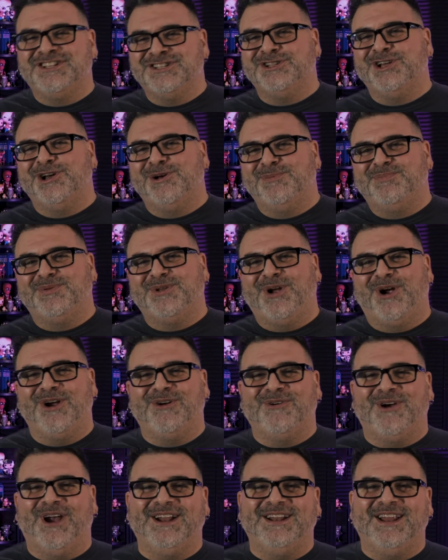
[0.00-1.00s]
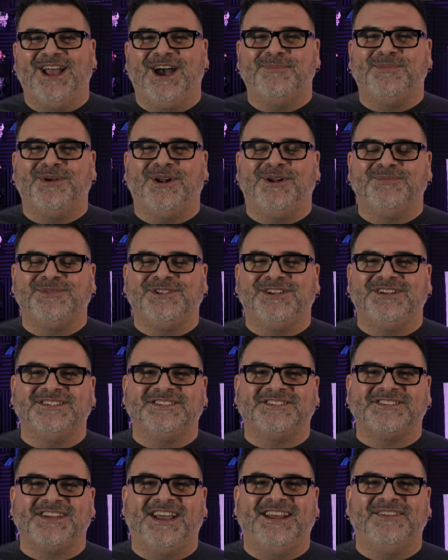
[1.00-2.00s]
a little blurry right now, but I'm
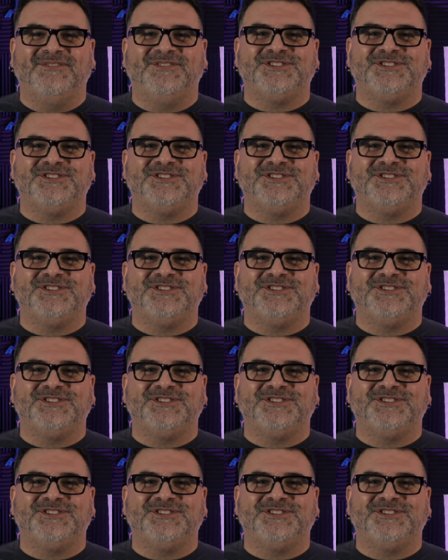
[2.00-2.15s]
just kind of